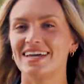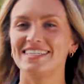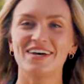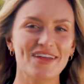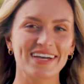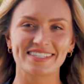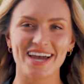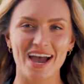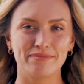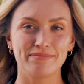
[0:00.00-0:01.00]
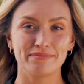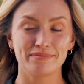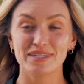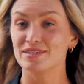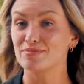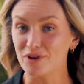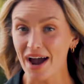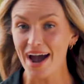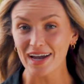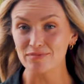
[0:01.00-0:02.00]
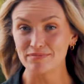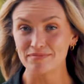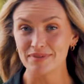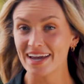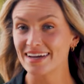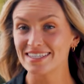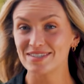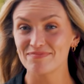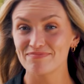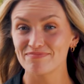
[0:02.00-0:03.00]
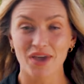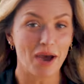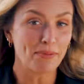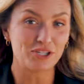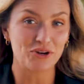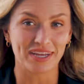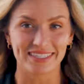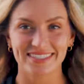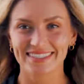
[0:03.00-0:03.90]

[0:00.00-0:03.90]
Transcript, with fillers: Until next time, subscribe and happy shooting.